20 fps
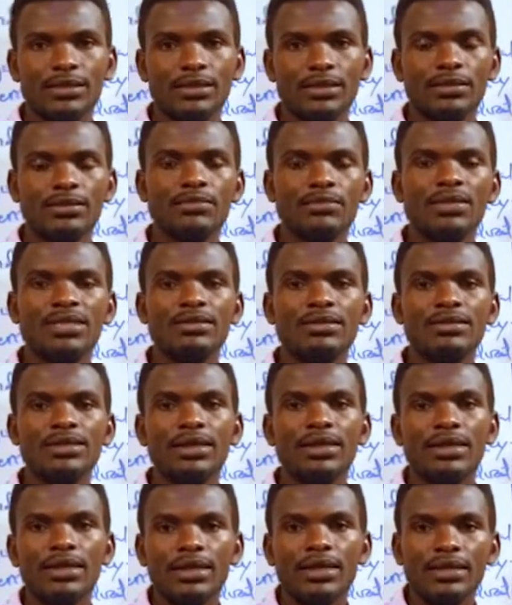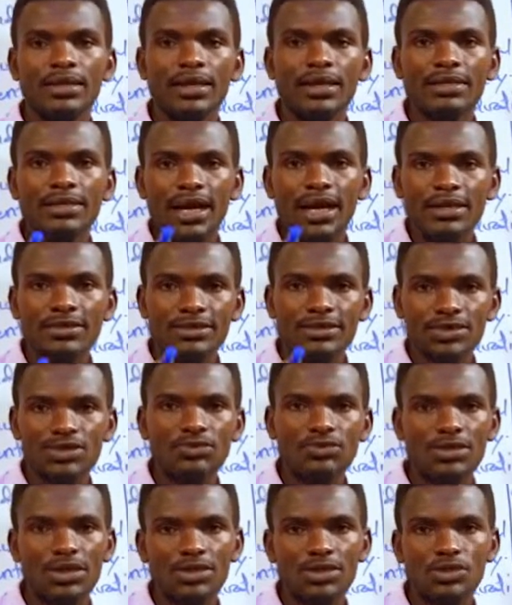It means the young
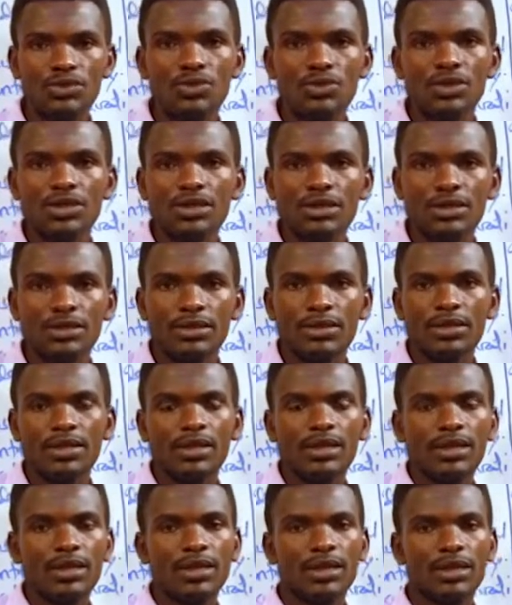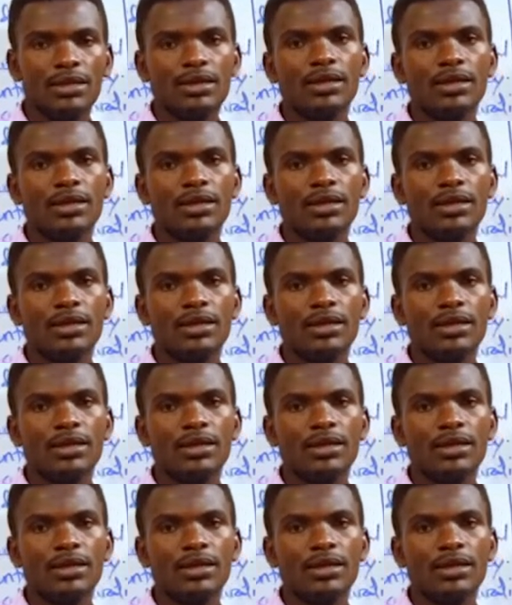children during the